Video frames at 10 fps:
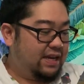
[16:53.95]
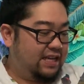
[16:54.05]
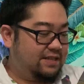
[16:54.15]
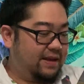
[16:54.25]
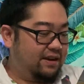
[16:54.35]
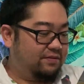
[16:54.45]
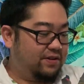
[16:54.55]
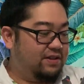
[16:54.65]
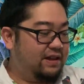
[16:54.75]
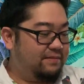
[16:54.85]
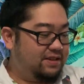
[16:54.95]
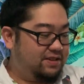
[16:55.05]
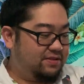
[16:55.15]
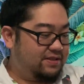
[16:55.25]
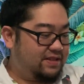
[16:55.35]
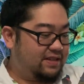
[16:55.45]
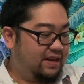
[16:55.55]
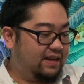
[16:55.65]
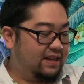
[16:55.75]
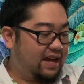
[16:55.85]
is made of real lemon juice,
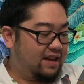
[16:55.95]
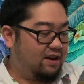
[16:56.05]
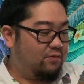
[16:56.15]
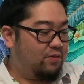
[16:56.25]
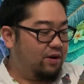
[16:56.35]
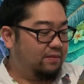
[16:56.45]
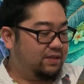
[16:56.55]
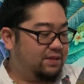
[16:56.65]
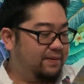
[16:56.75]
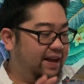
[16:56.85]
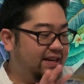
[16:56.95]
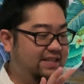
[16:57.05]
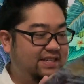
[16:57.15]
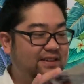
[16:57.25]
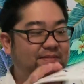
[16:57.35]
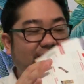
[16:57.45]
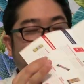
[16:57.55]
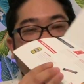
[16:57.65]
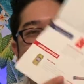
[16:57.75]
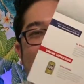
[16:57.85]
sunny like a warm Spanish summer day.